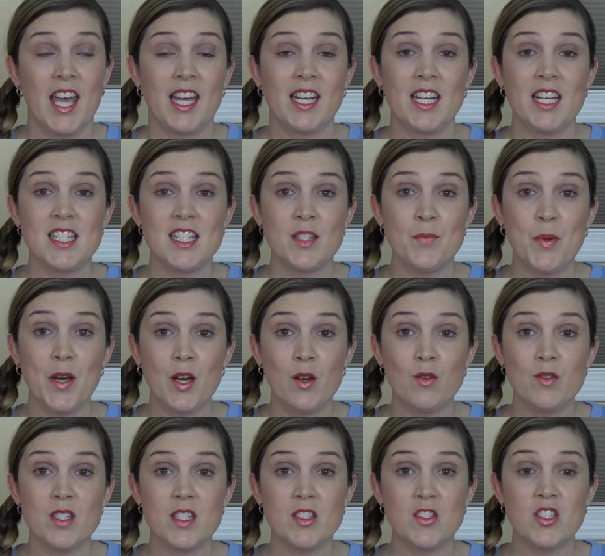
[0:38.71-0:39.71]
And I
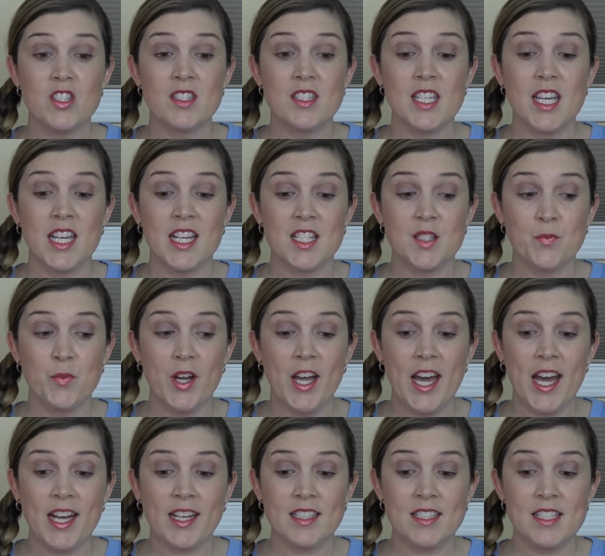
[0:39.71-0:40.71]
suppose it just takes
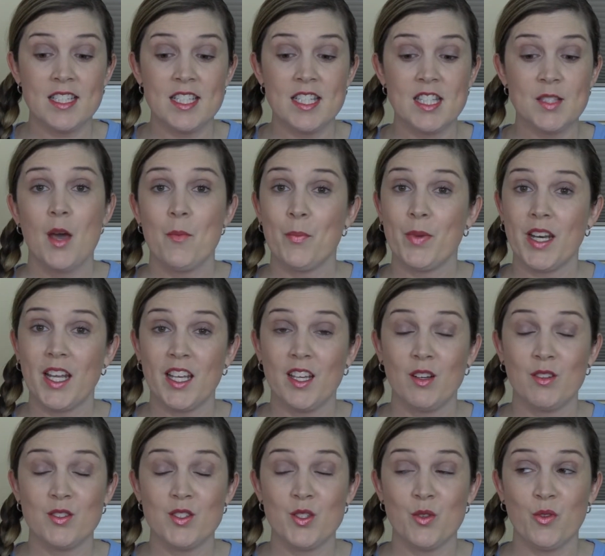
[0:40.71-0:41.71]
practice, but I
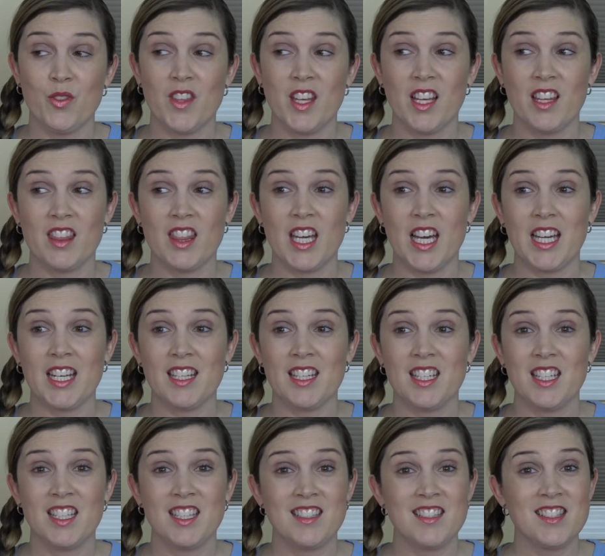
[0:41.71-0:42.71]
also think that
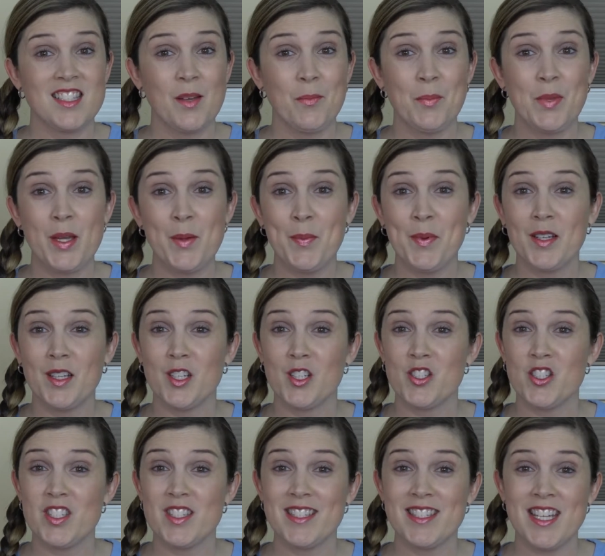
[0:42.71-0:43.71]
some people
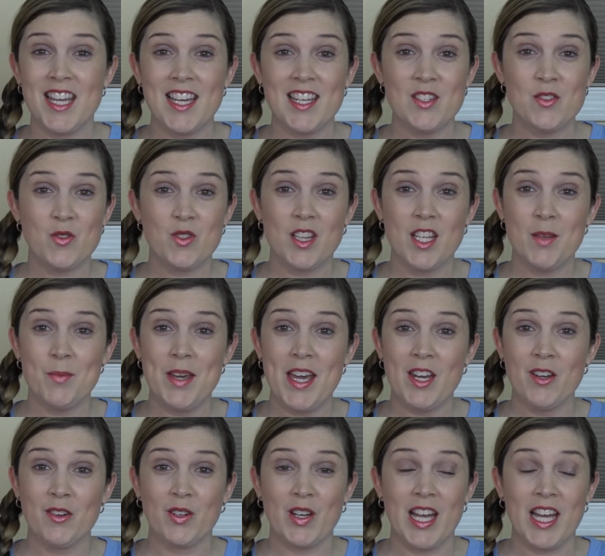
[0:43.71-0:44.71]
are just naturally
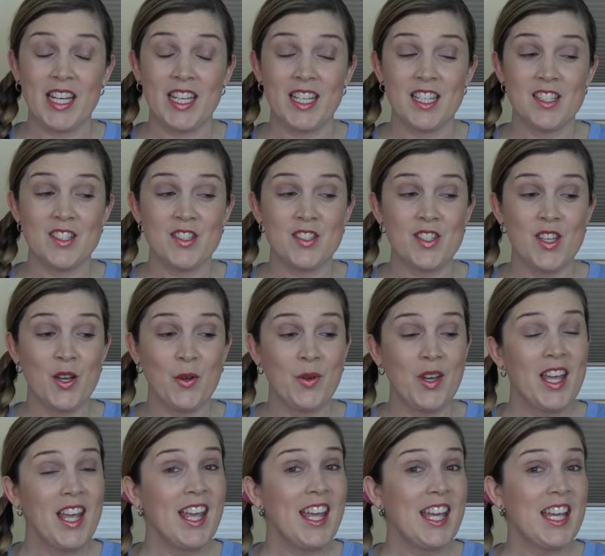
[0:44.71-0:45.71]
better at it.
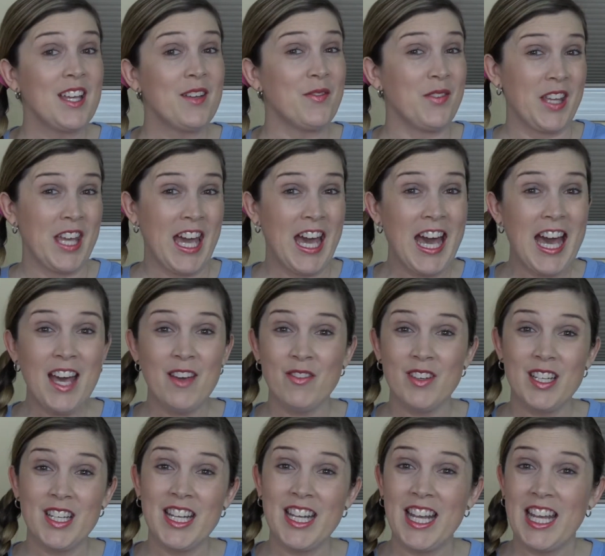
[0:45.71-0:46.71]
So if you have
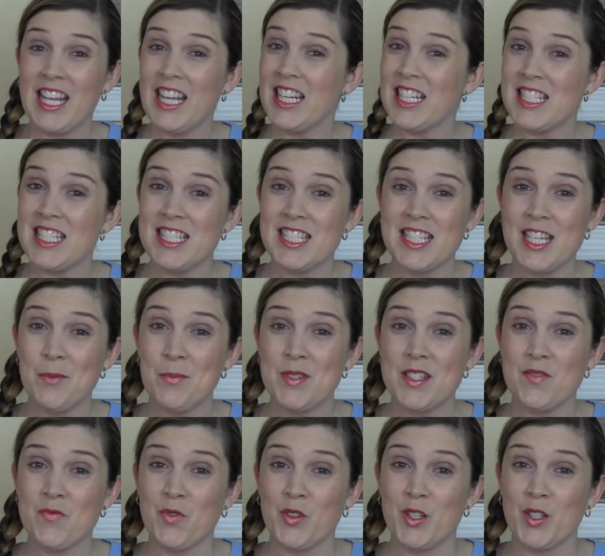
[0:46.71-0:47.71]
any handy
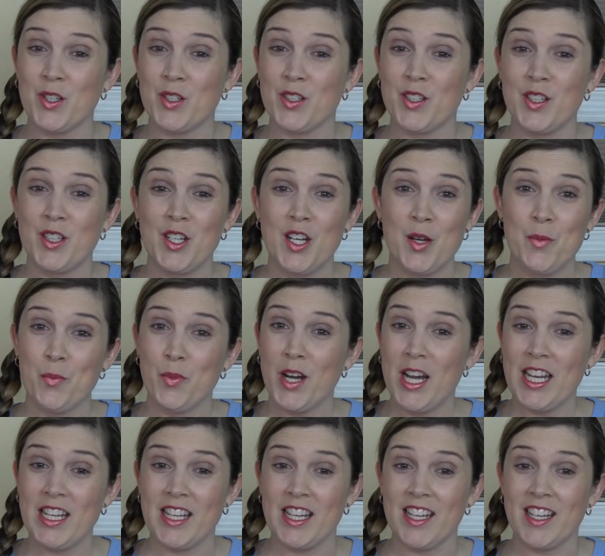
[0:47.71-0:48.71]
tips for
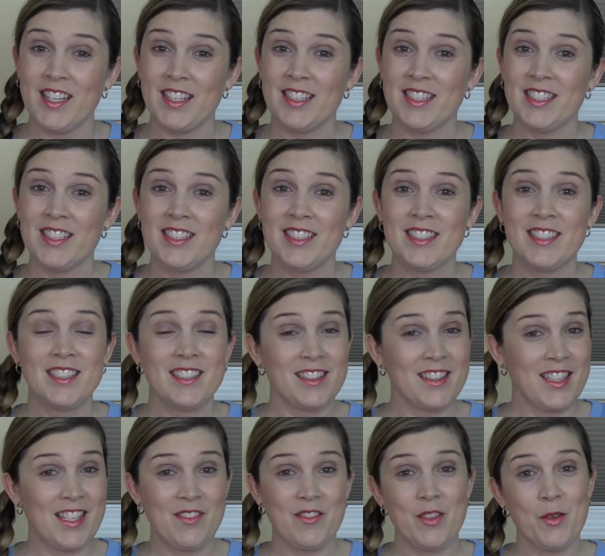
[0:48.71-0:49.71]
braiding,
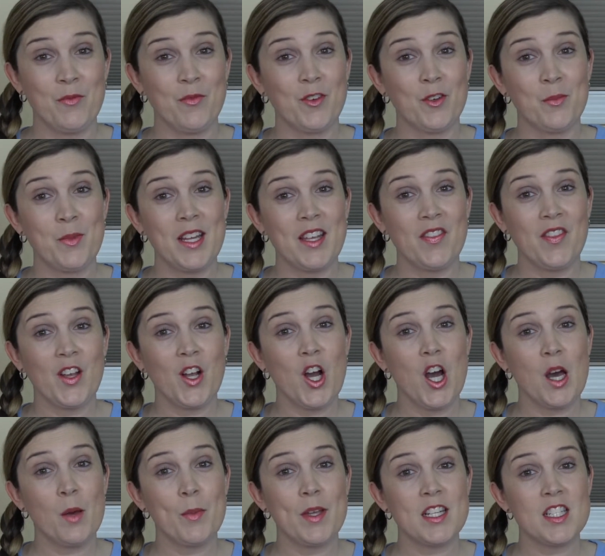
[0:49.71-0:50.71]
leave them for me in the
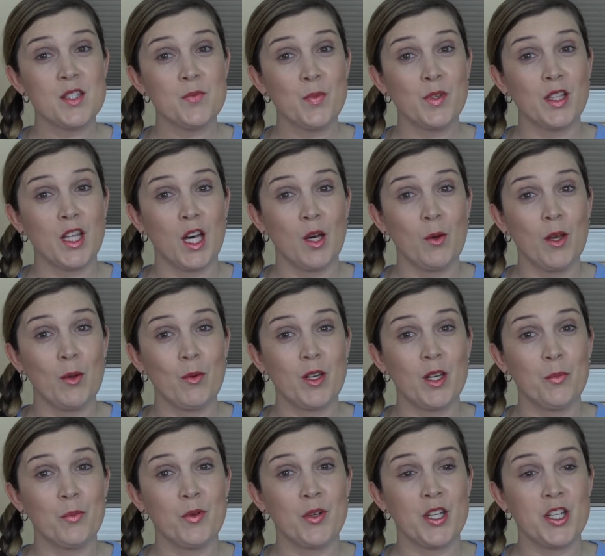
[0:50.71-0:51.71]
comments below. I
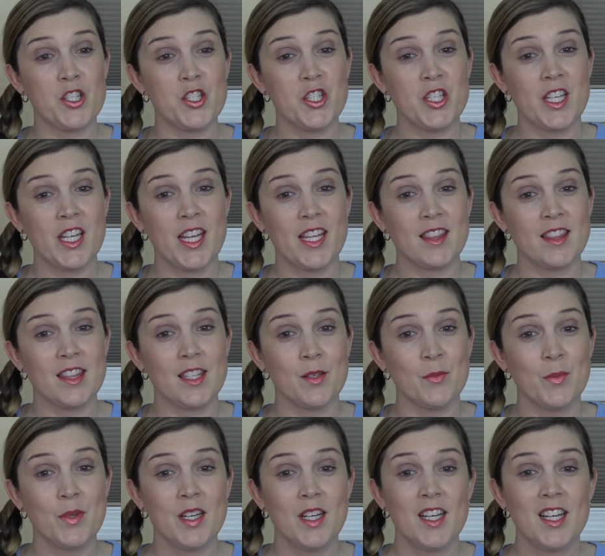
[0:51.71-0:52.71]
would appreciate
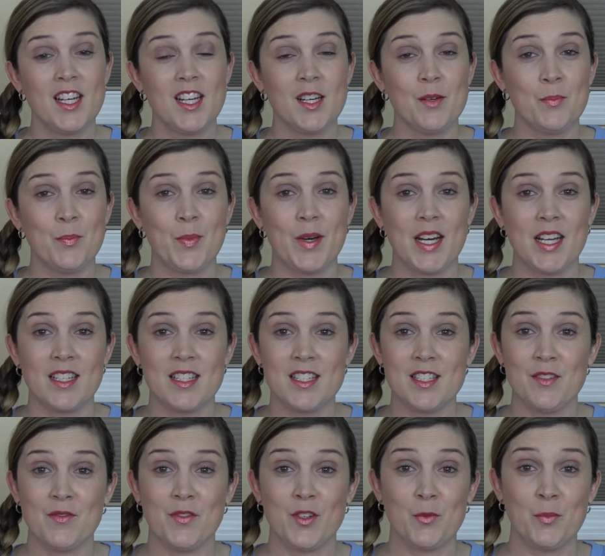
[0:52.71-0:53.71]
them.
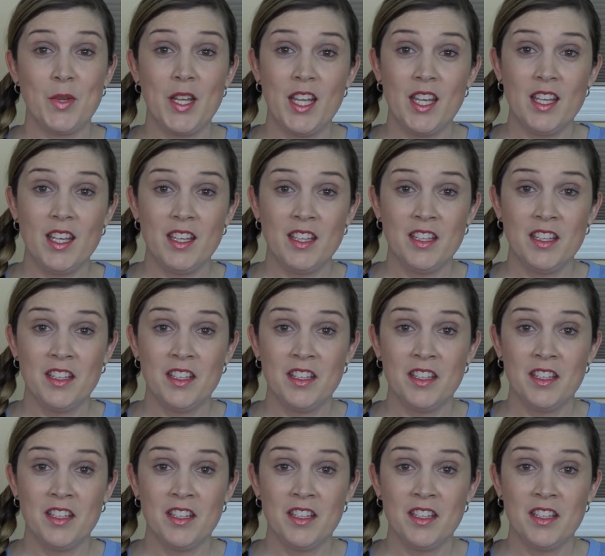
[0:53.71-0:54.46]
But for me,